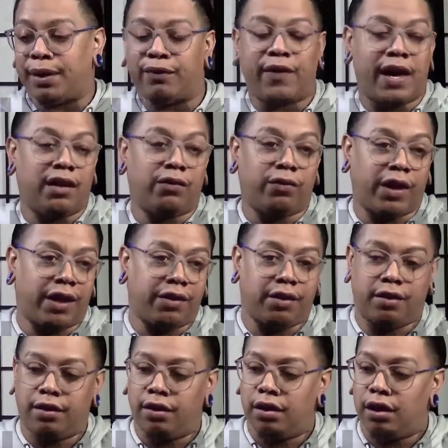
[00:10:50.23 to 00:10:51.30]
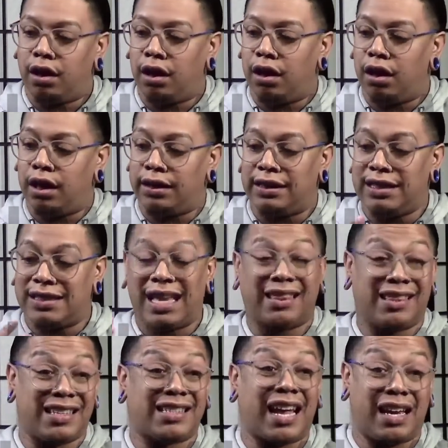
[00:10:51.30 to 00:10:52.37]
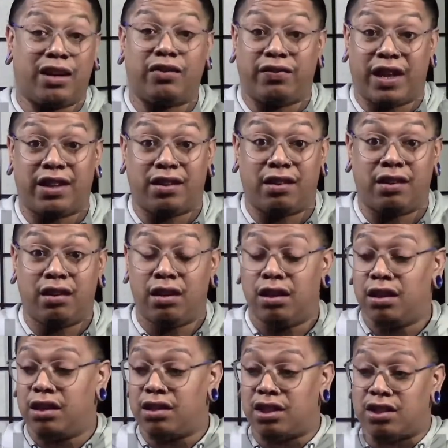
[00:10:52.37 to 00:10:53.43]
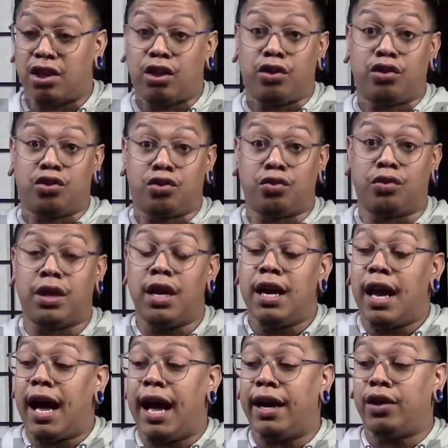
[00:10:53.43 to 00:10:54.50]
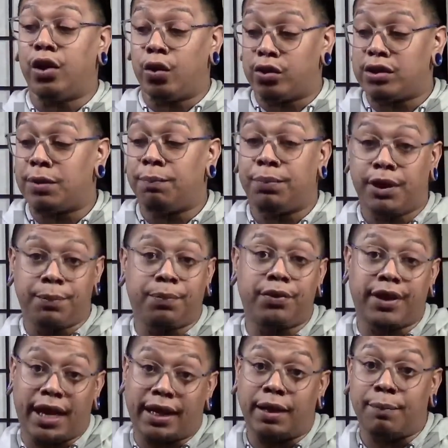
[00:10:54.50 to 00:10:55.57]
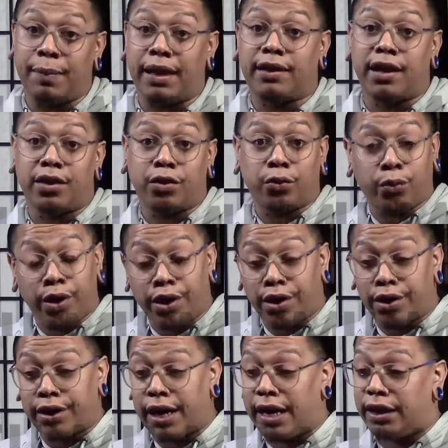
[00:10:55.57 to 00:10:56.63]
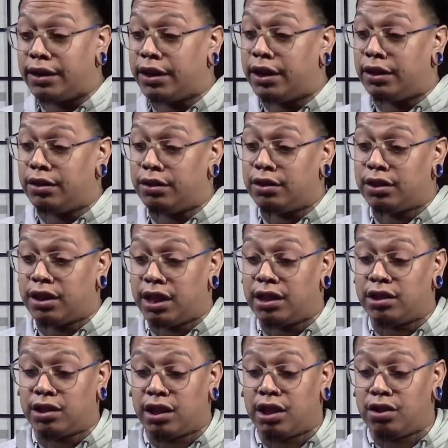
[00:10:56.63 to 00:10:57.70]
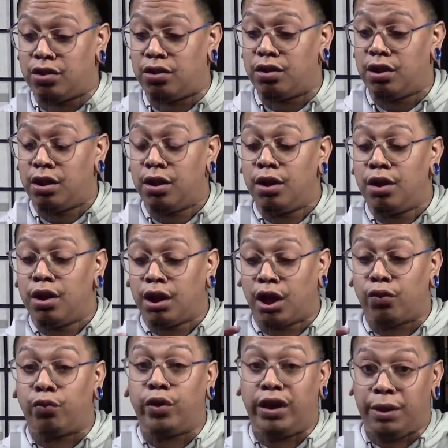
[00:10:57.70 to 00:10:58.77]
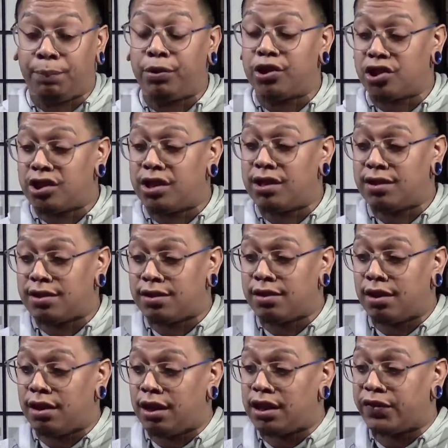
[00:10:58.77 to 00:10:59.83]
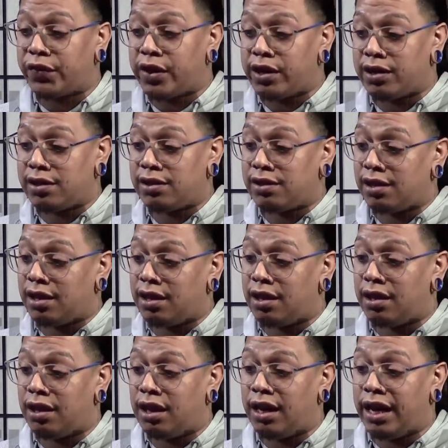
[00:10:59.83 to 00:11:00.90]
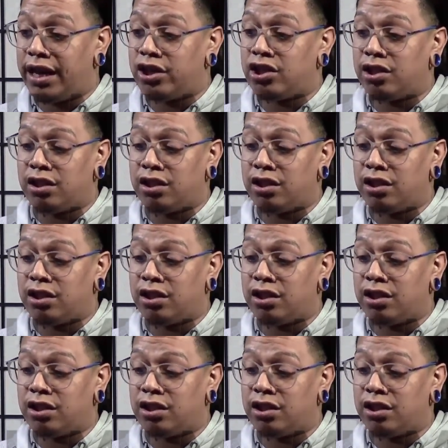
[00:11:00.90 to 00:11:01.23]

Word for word: fan of leather, uh, at least not this kind of leather. To tell you the truth, I know some people that can make leather work and can can can can really push this as far as uh, an edgy